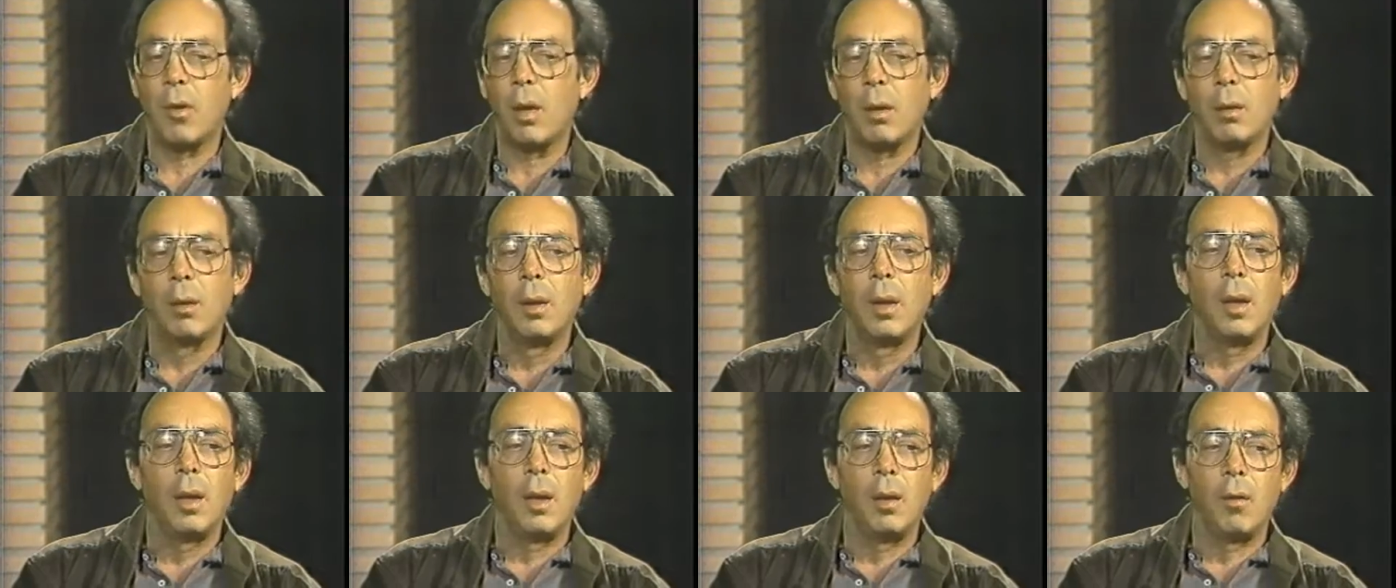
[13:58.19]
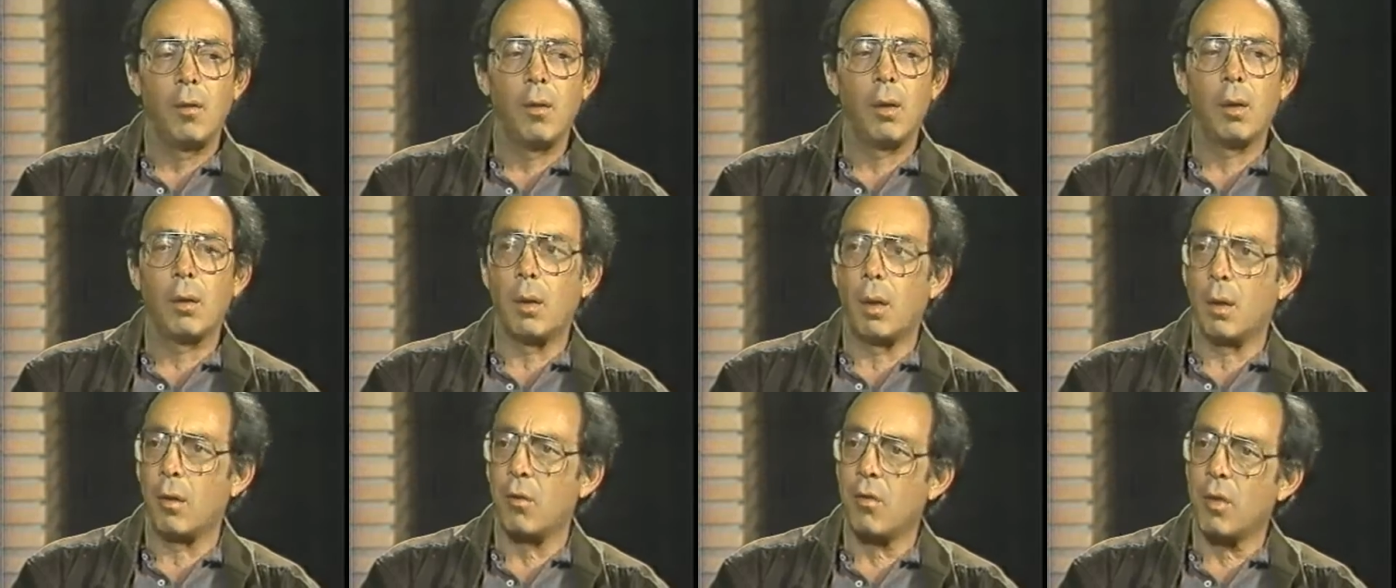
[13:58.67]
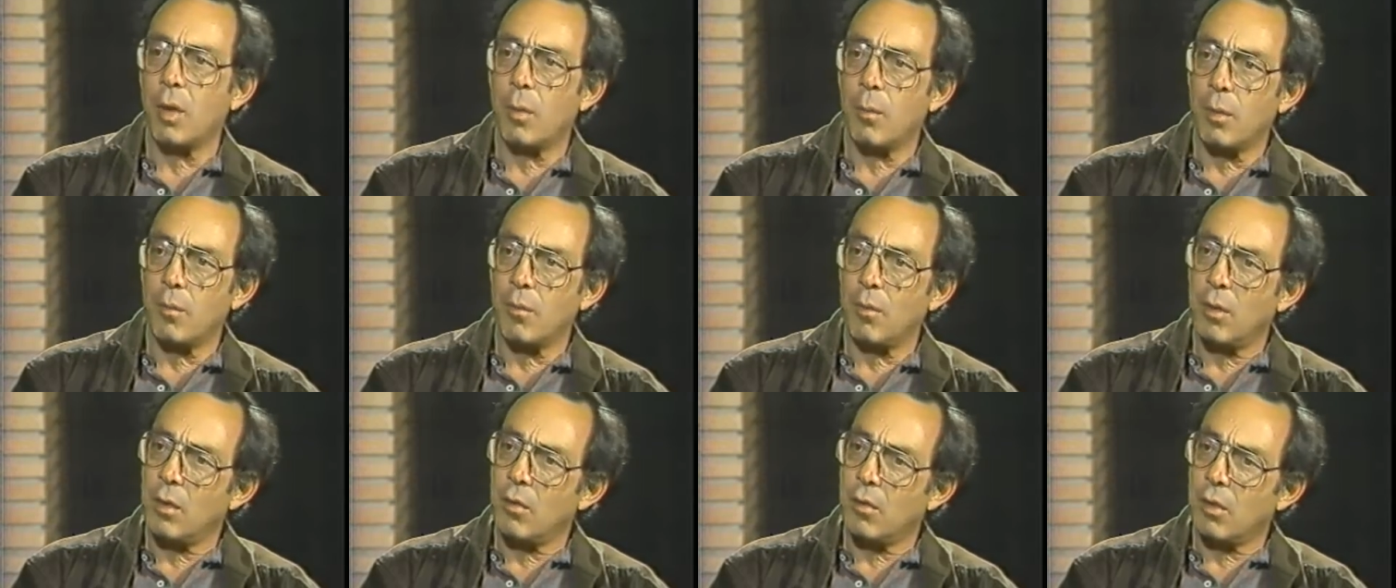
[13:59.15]
Now, there are some
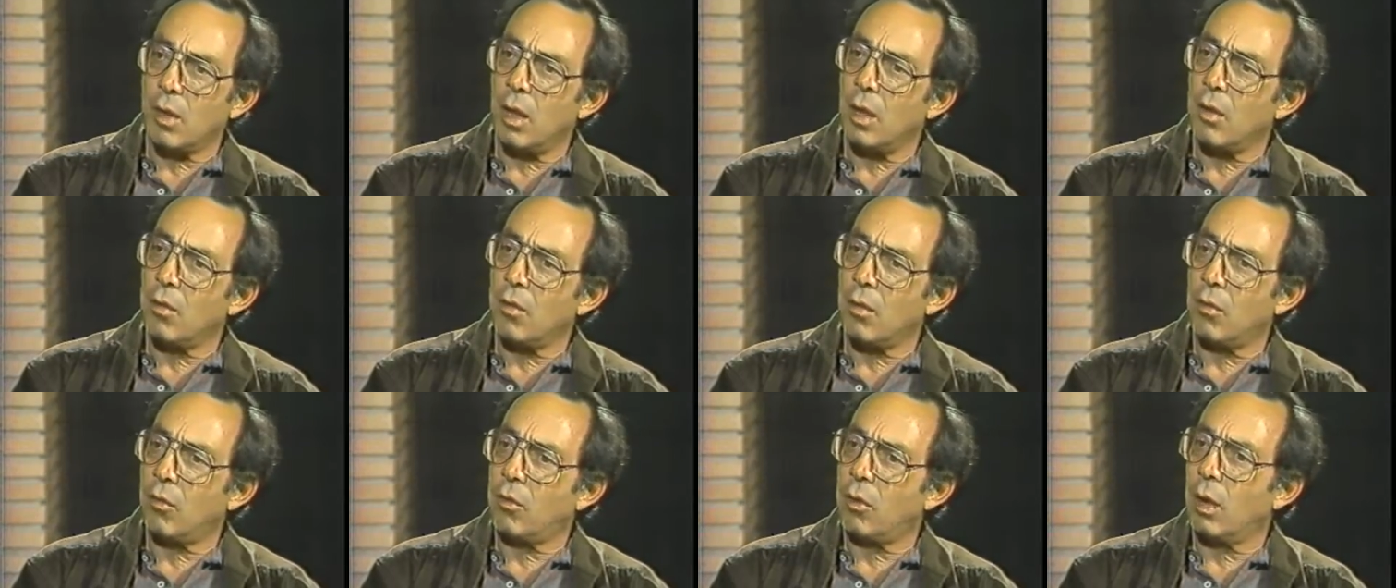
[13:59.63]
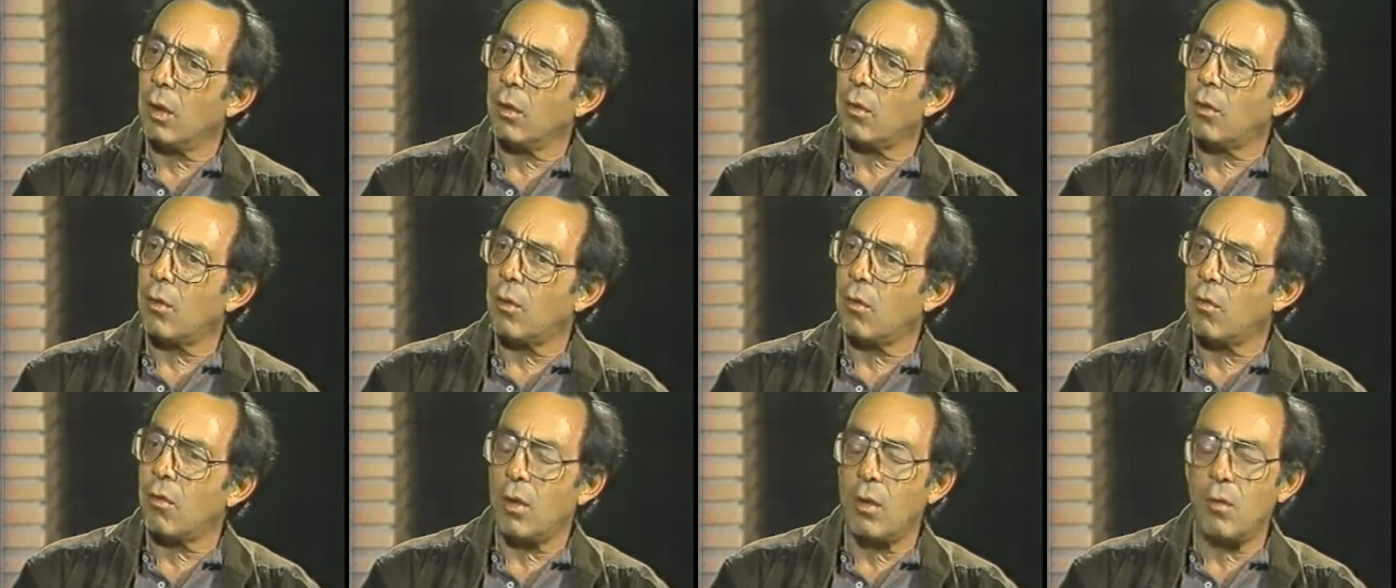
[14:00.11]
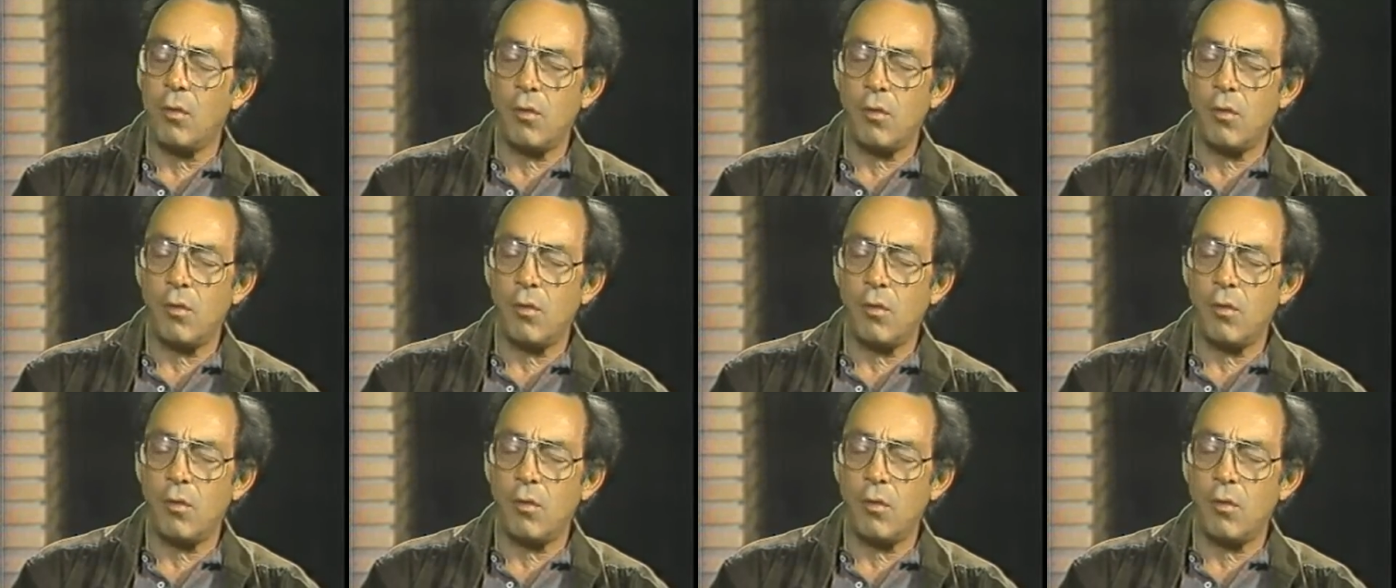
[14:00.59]
of these kinds of shelters